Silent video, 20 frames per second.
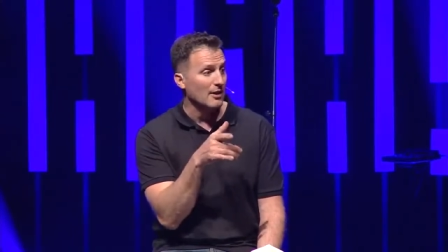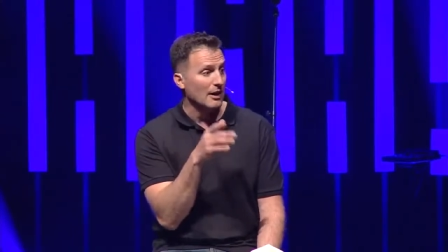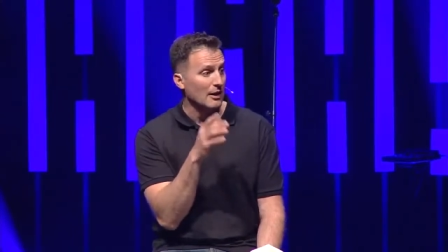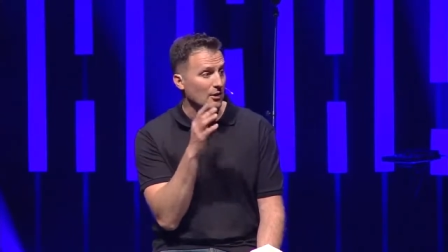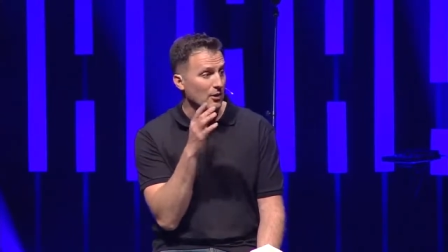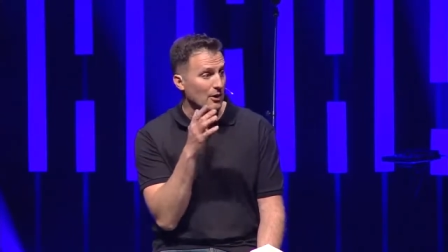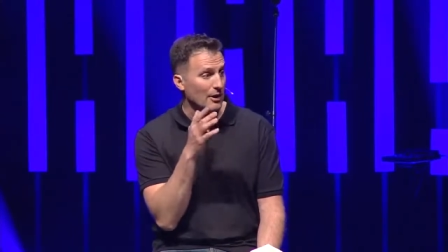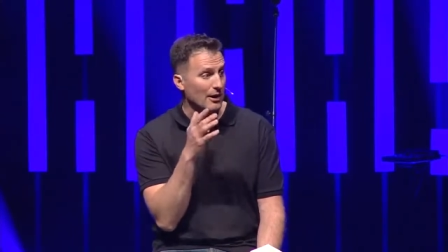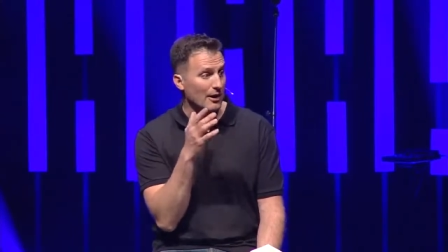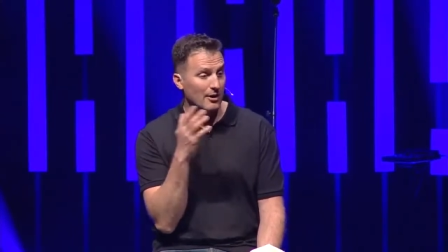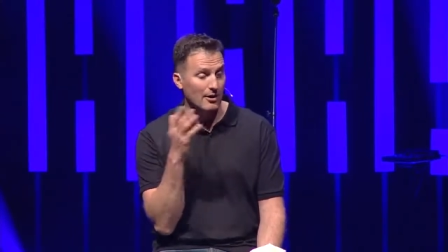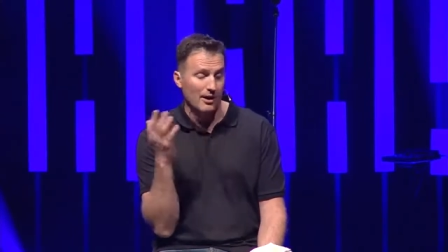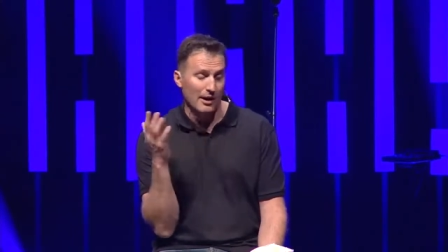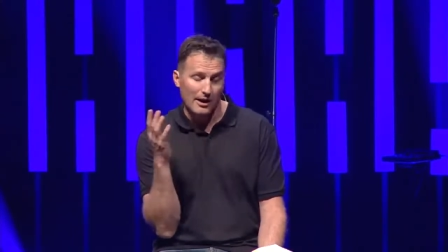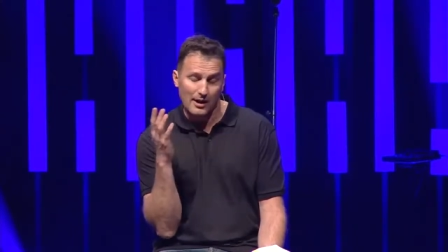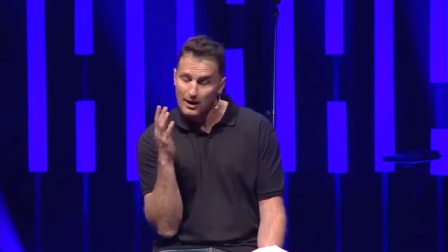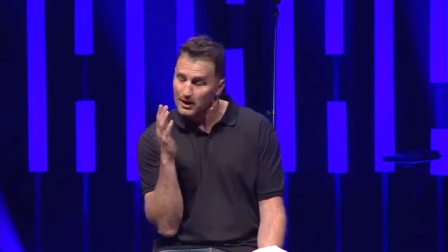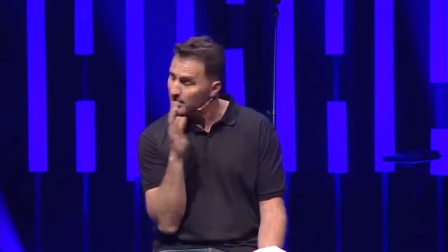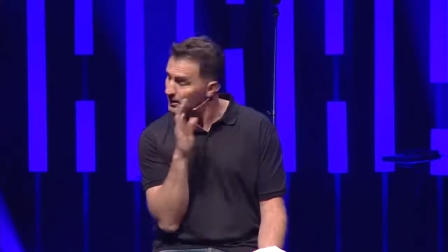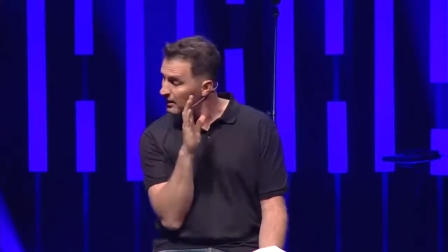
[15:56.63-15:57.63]
You're like looking, you're
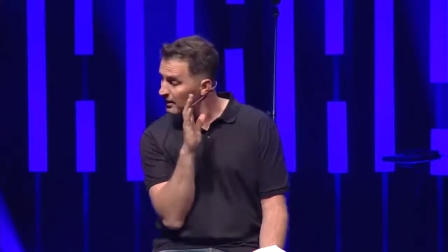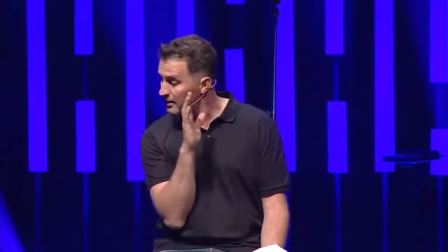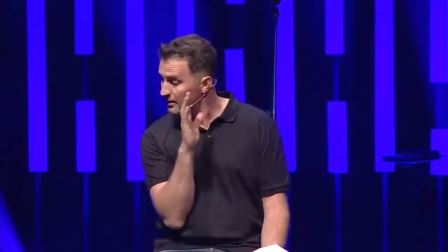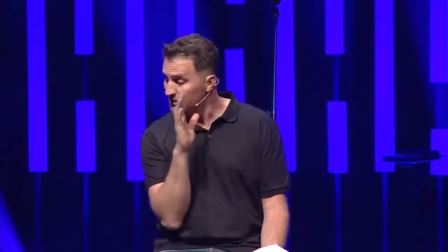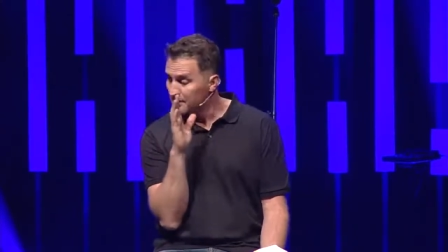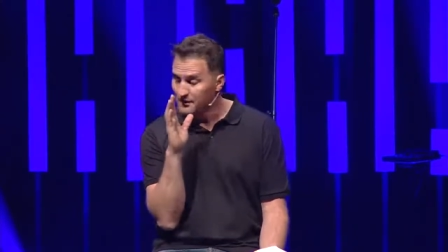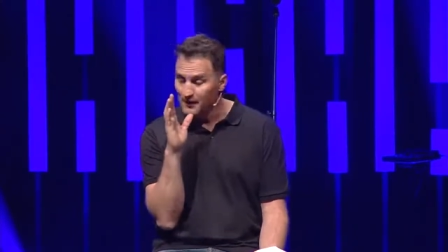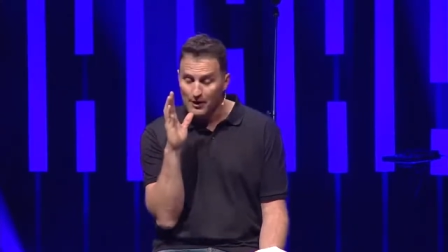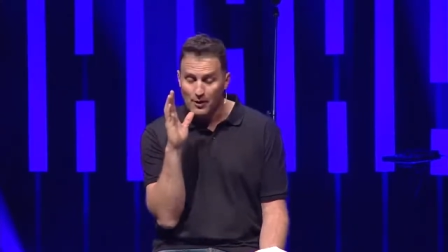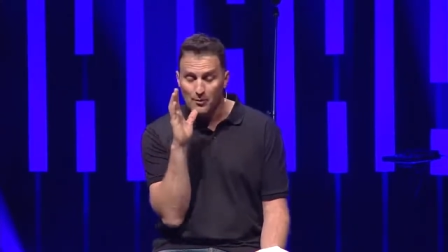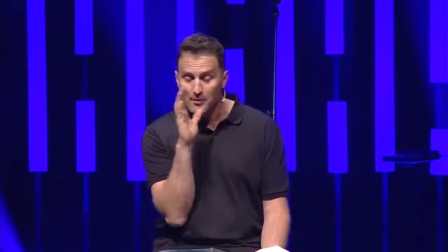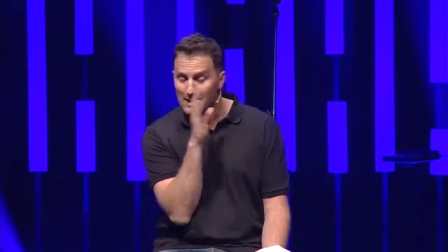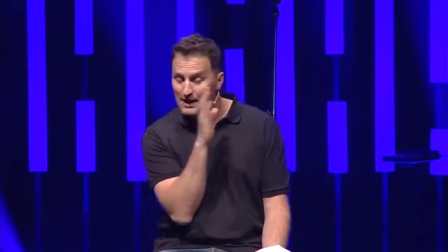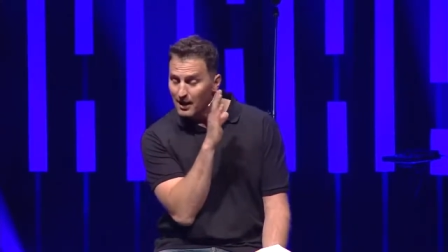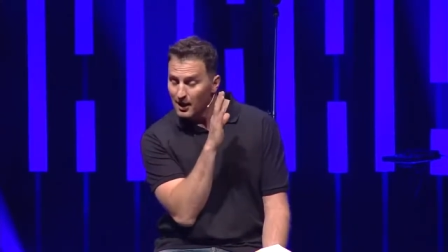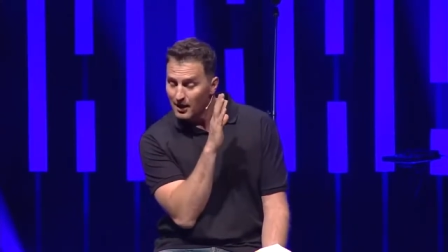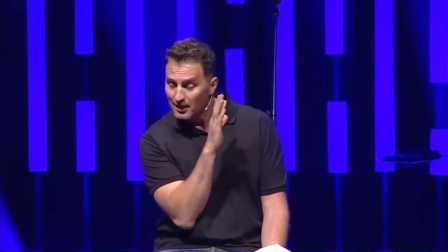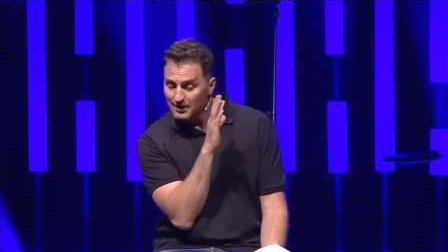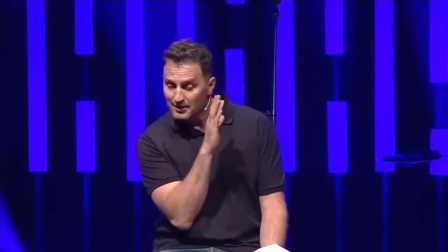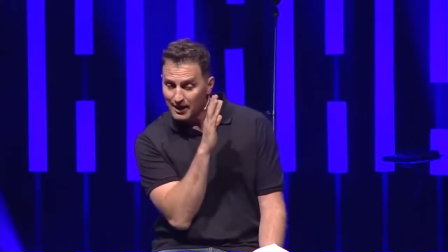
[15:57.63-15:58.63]
like, I, I, if I don't
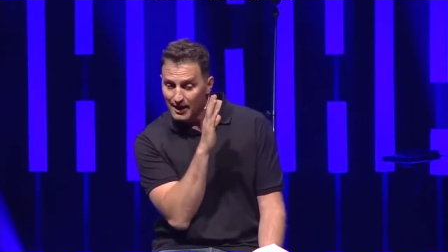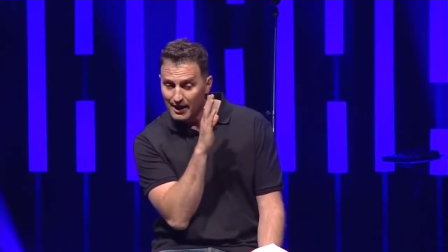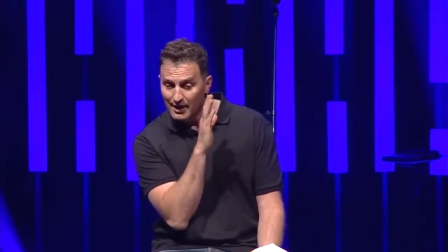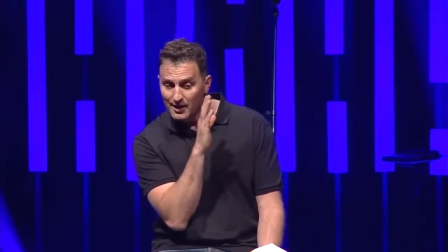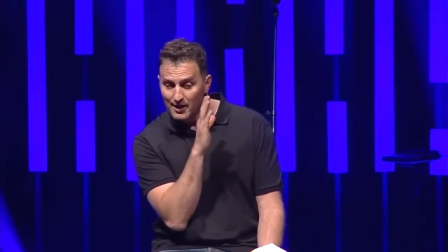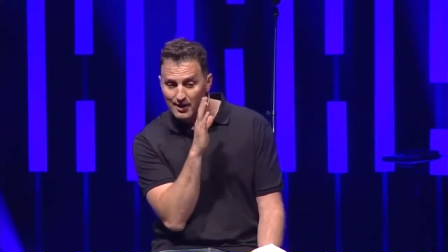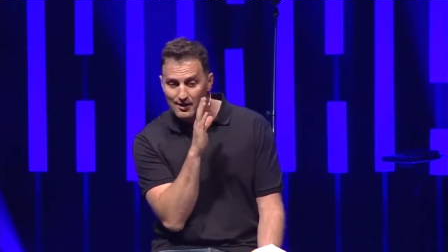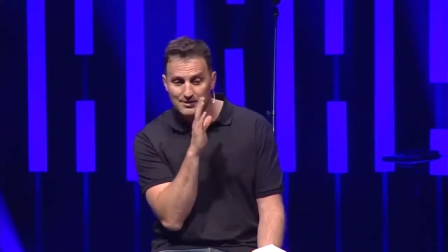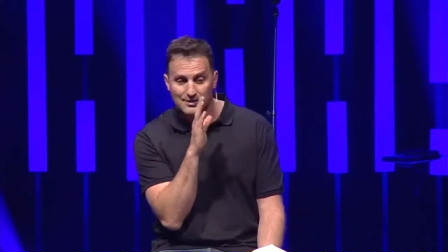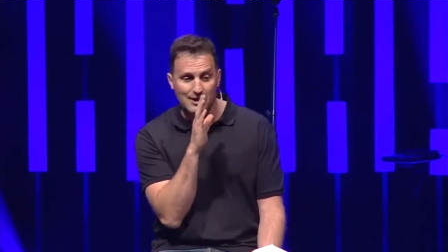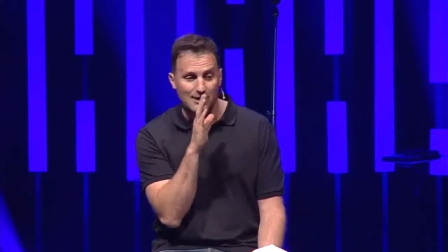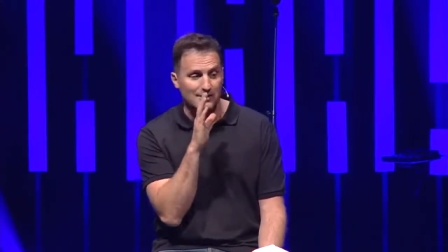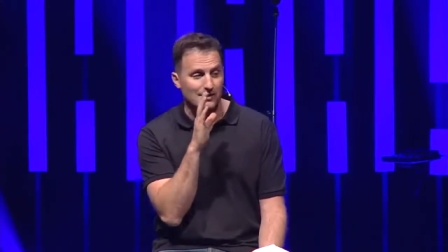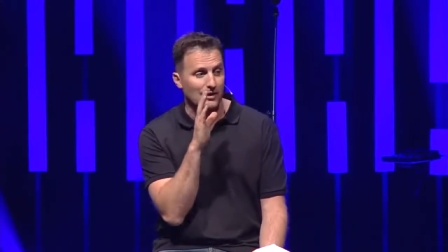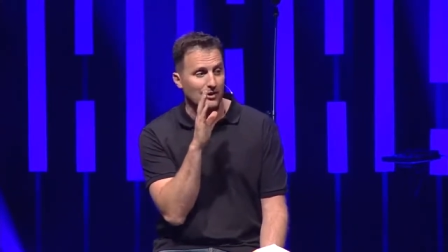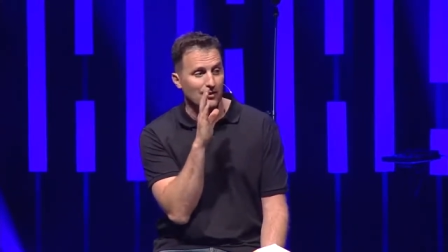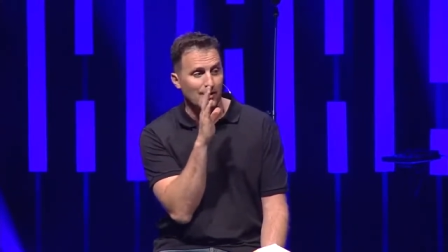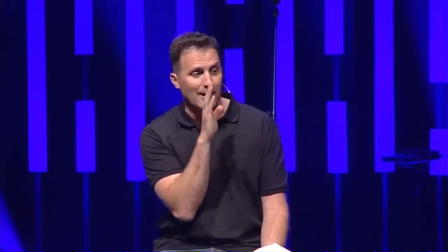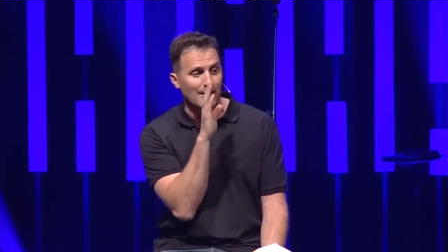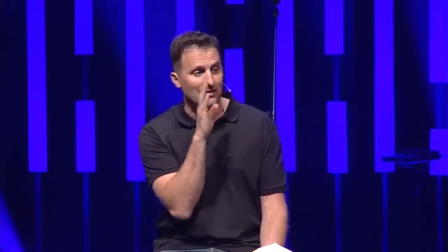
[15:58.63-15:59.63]
make eye contact, I don't